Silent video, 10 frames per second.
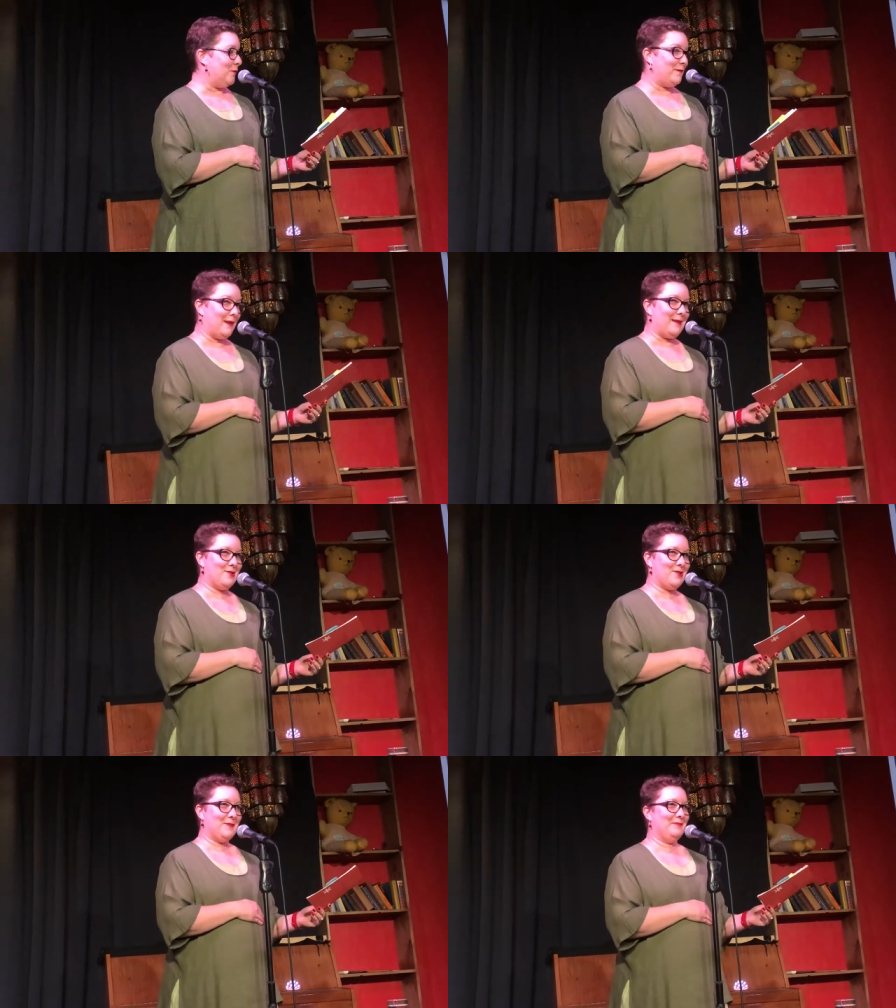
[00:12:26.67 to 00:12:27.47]
Foot
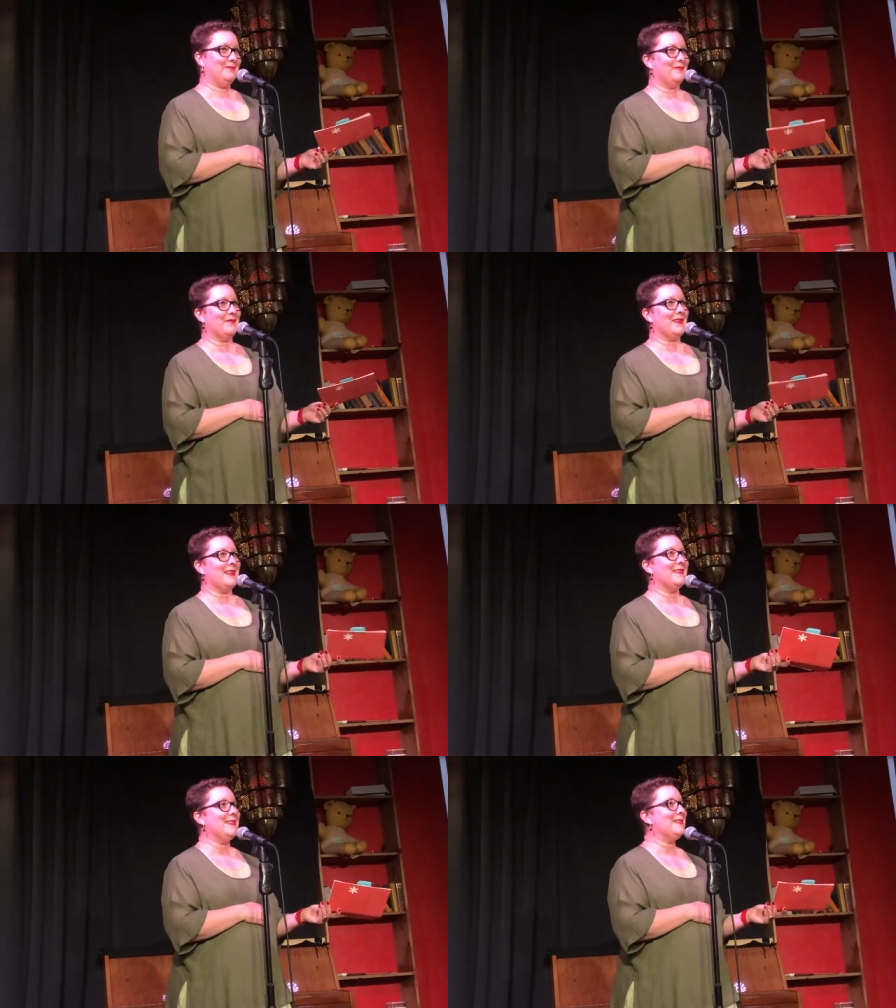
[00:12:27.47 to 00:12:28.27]
fetish.
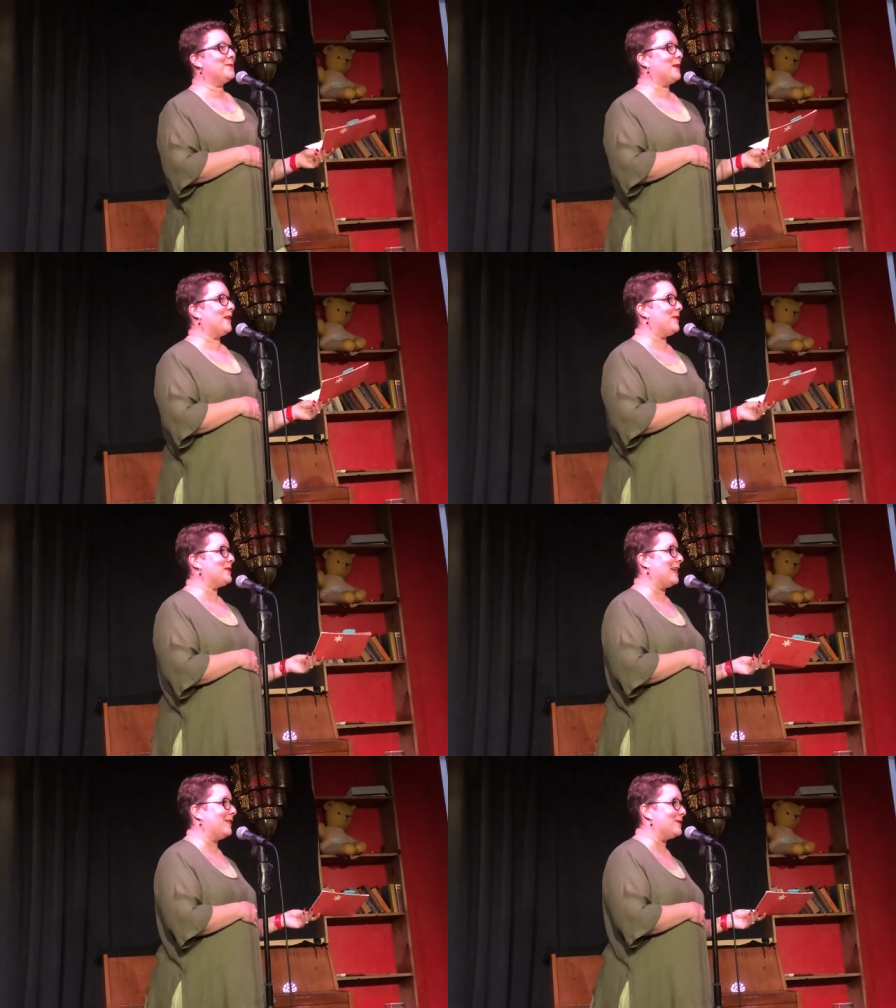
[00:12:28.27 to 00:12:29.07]
This is one of those
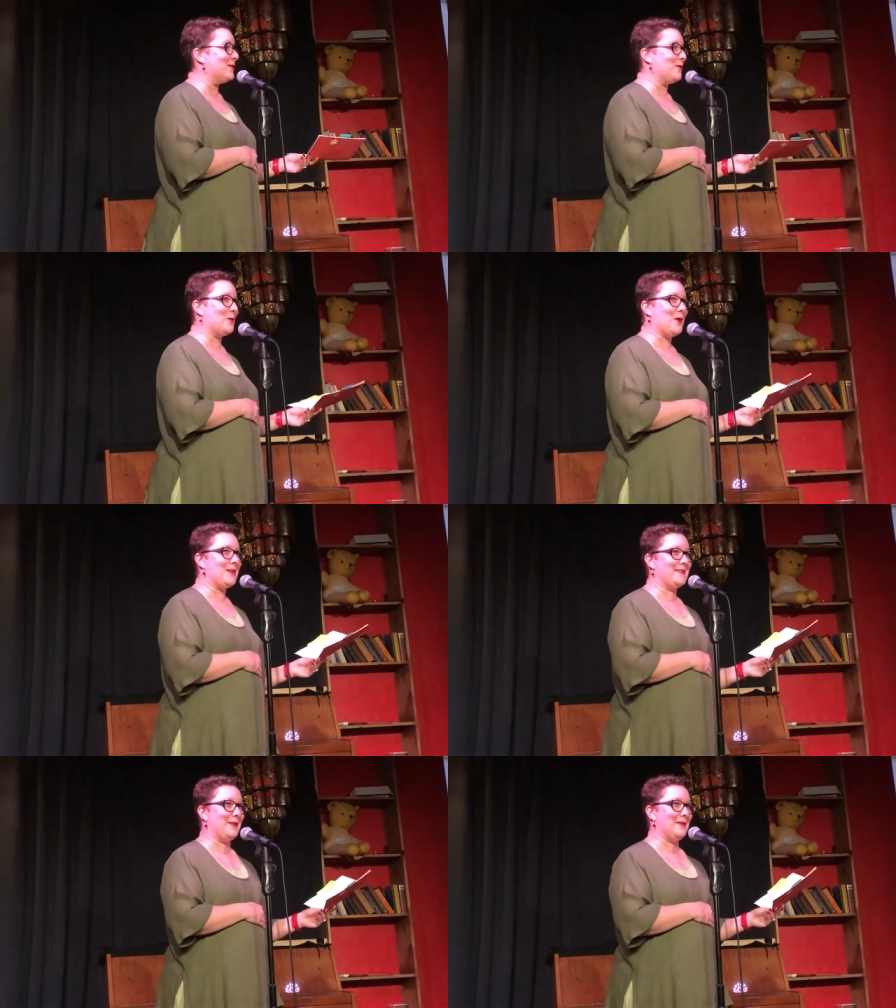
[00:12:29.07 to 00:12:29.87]
tankers that
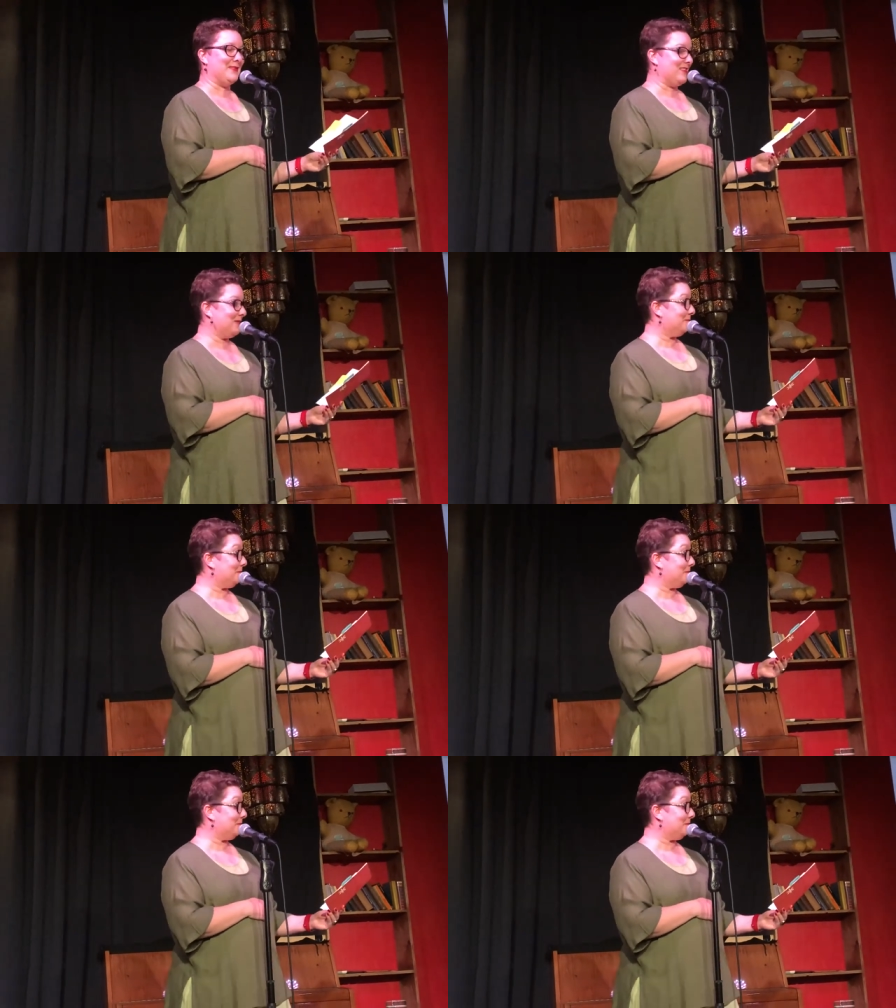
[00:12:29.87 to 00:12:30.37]
required a sequence.